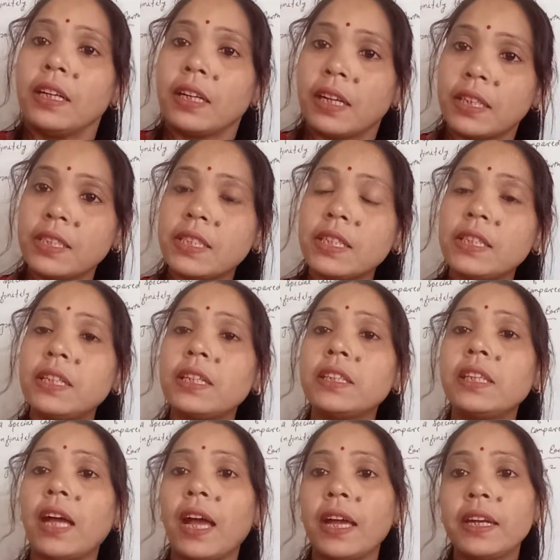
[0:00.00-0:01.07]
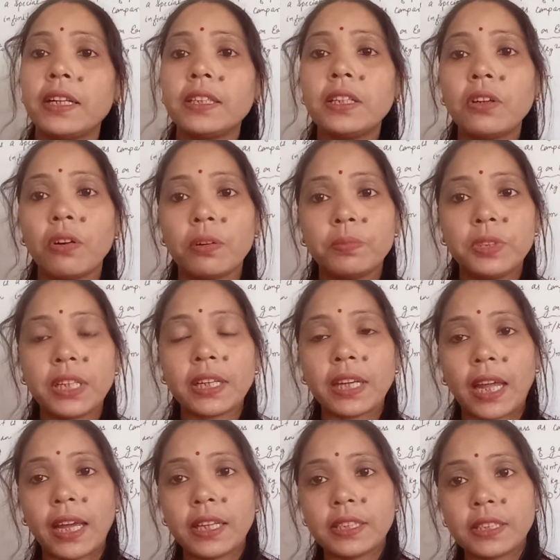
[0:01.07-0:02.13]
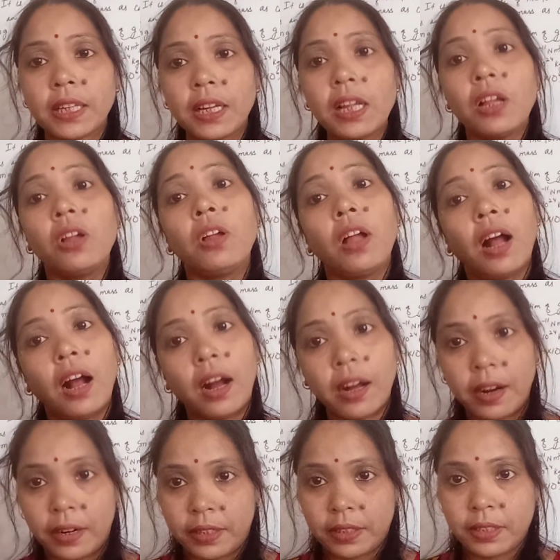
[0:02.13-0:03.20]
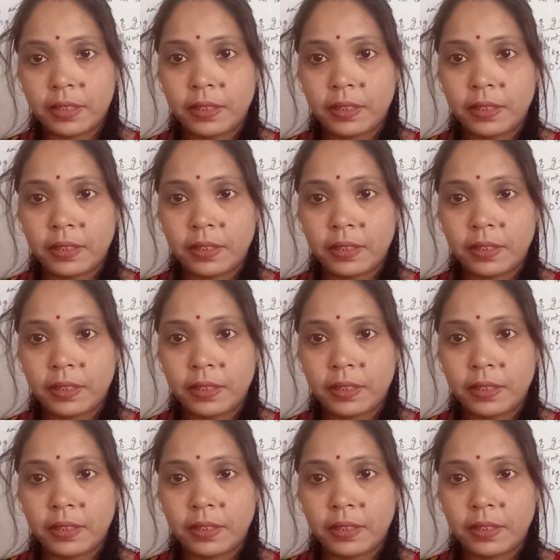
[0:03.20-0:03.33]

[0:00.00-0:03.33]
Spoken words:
consider the another object as a earth.